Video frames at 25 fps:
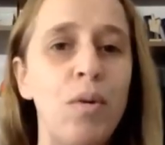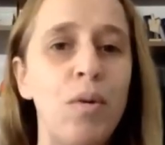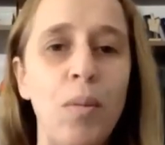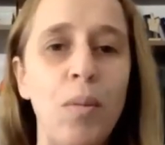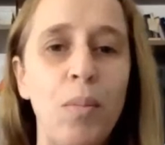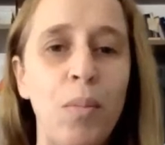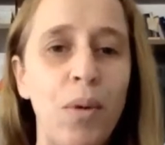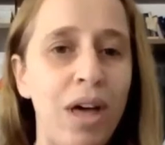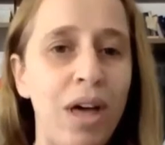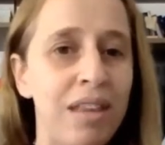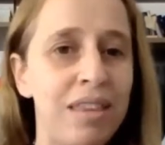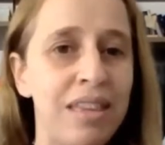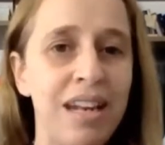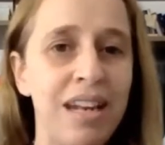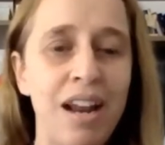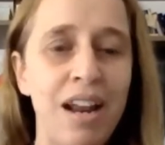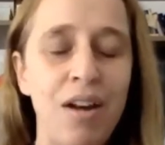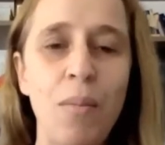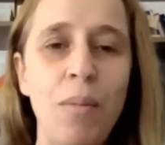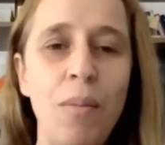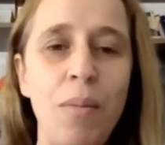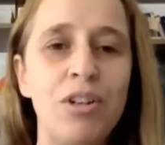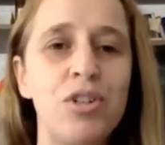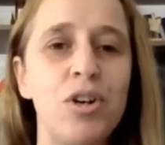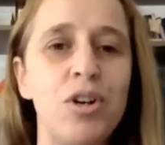a
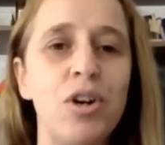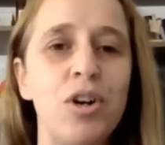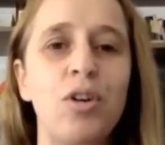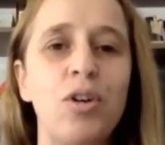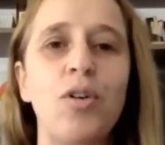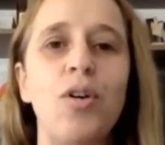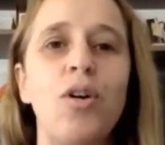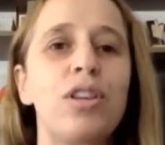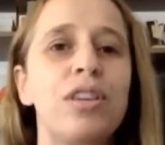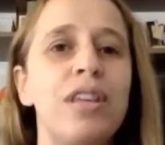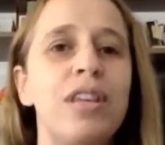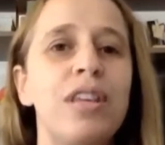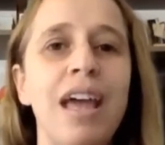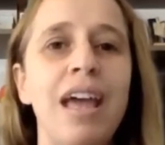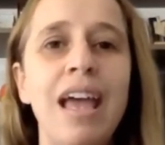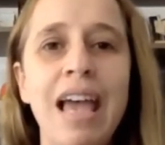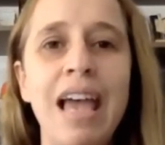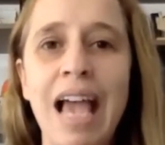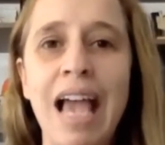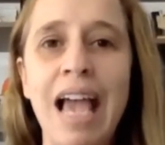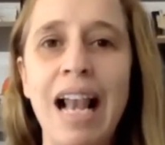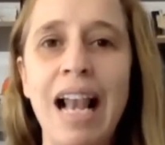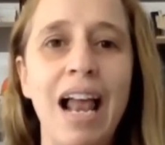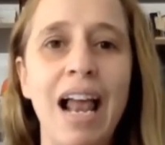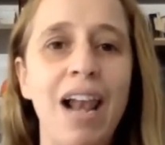digester in the
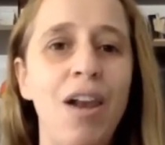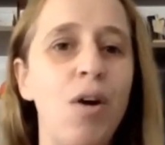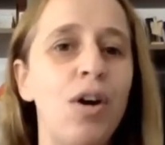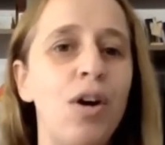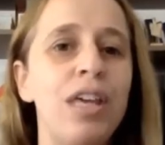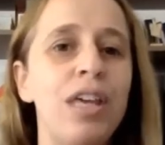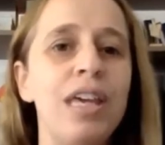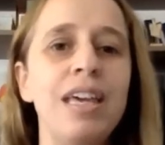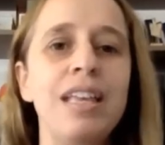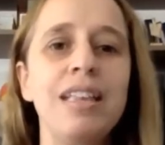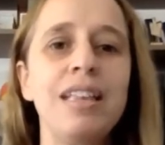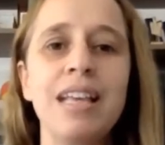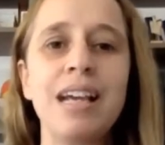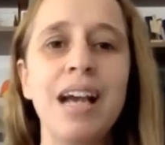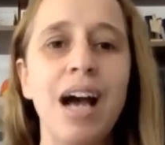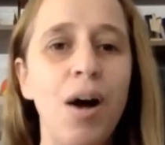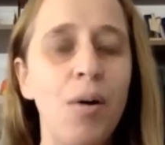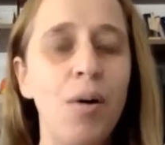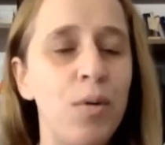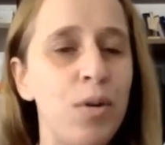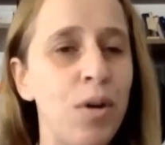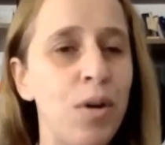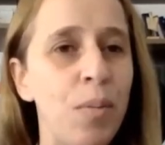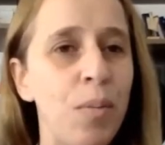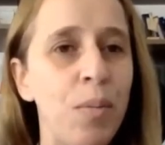process
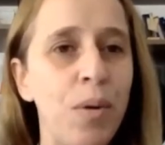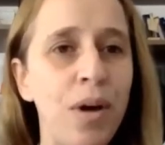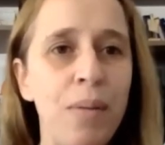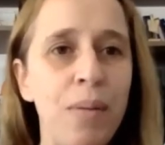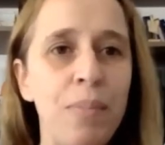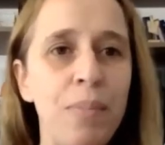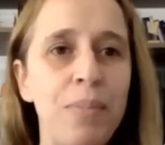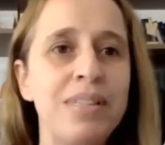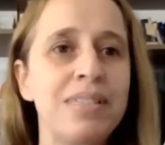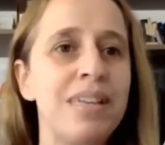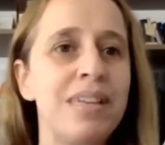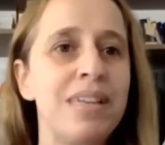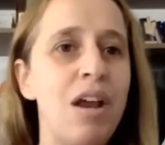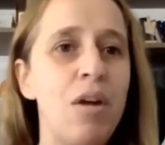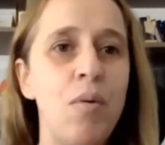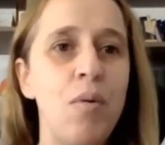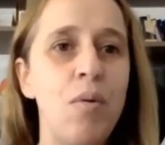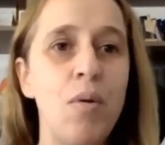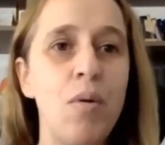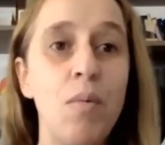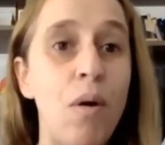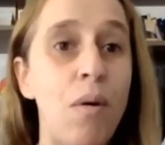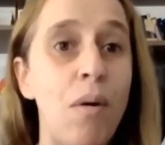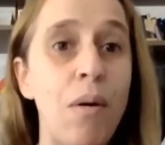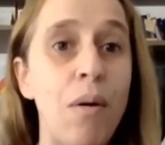uh, to have
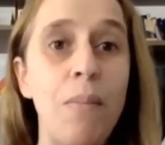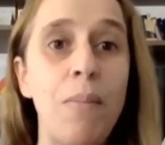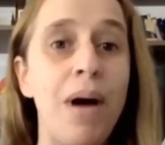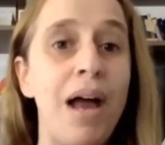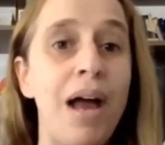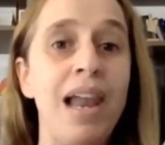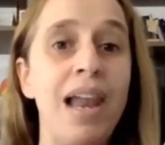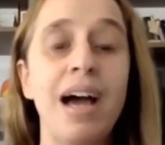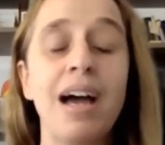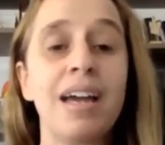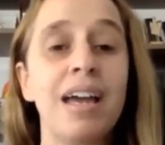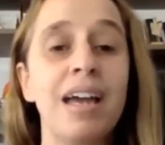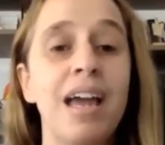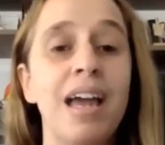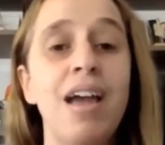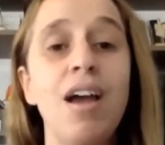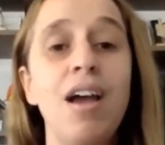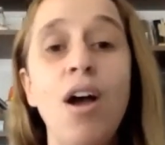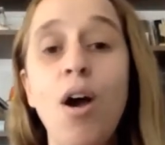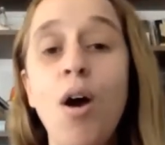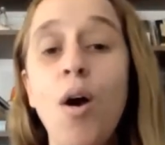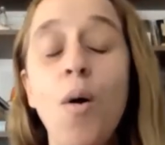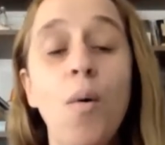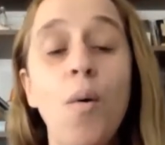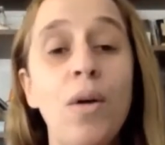um, a
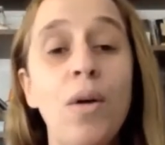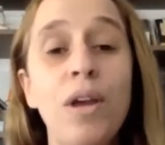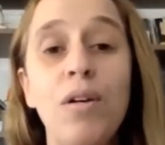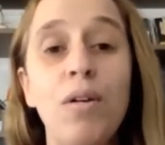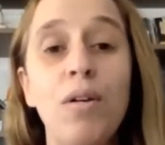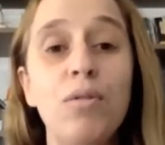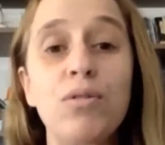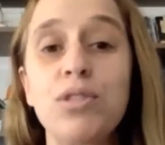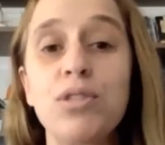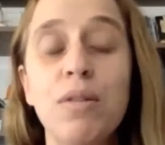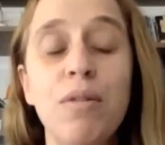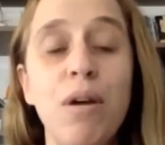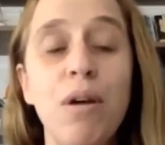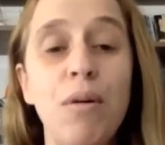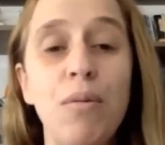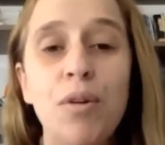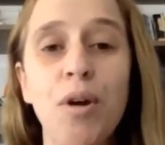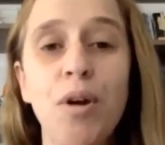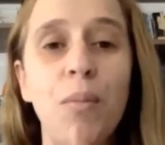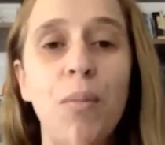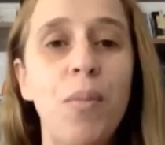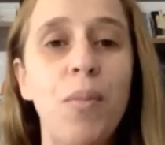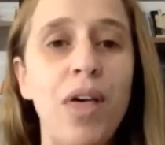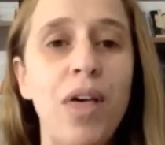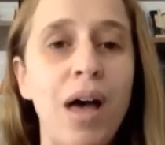greener um,
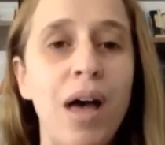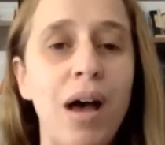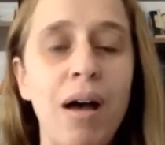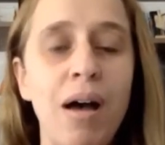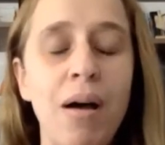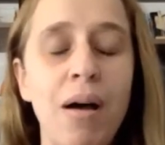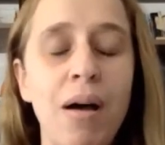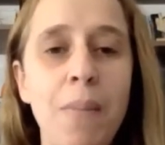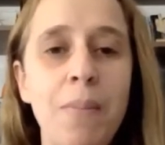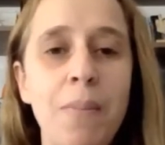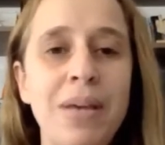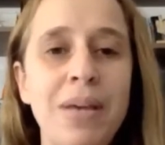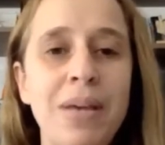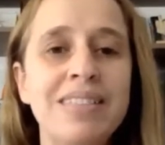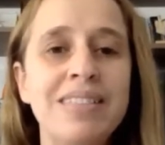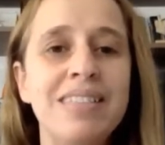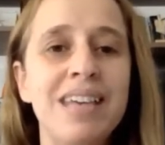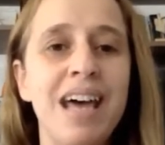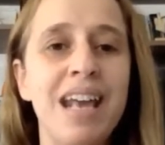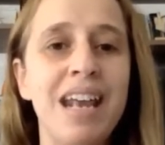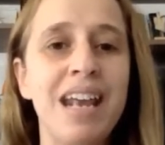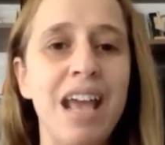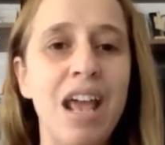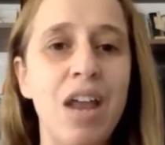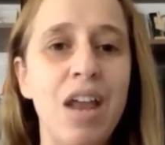logistics, greener
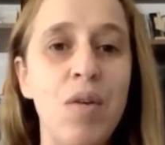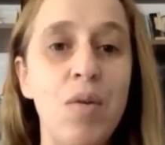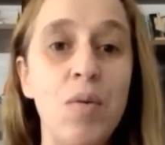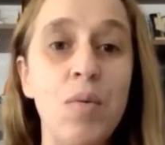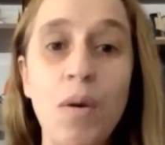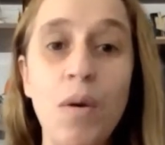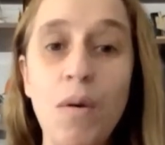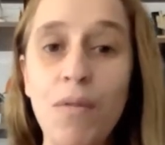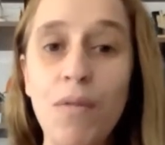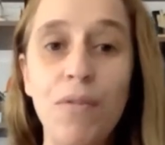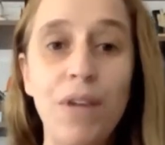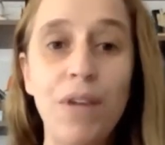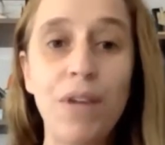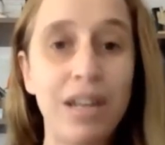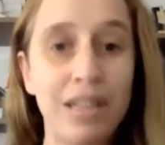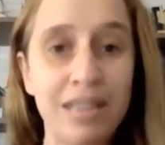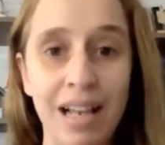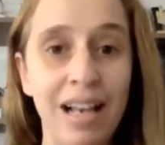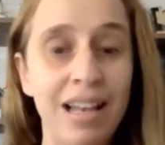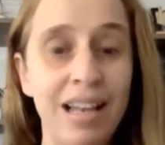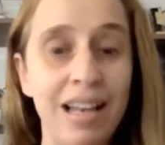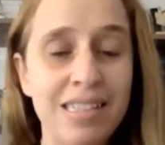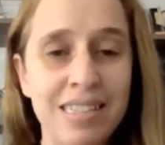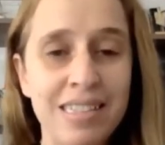packaging,